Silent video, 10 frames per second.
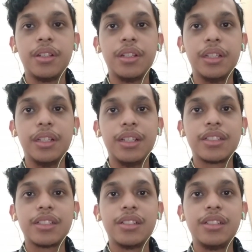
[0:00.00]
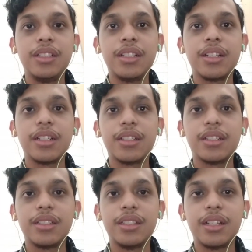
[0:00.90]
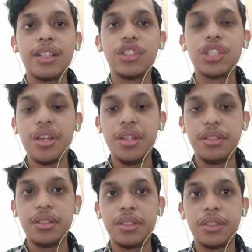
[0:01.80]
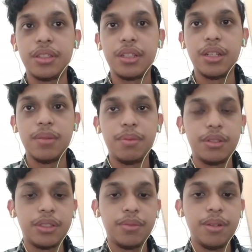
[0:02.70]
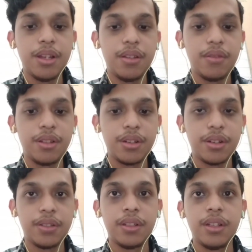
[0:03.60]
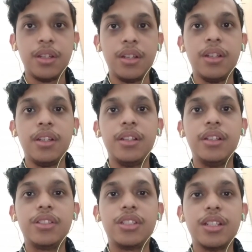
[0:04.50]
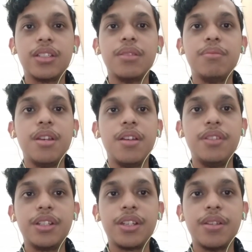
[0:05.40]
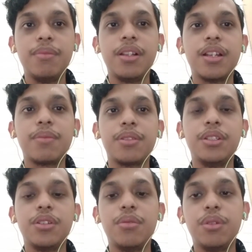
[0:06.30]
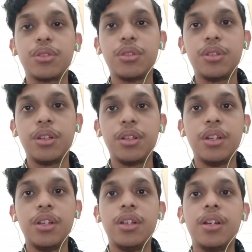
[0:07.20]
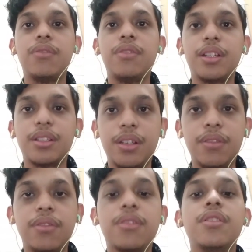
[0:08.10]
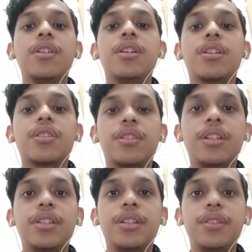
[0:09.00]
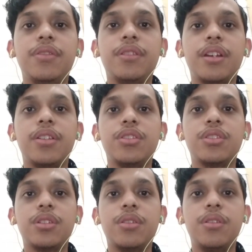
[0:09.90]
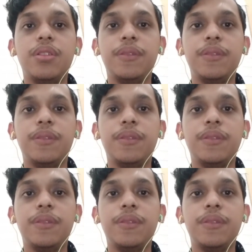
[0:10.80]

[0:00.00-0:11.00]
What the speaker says: The next learning characteristic are changes in a person's behavior. The change in behavior can be like psychomotor, affective, cognitive, and so on.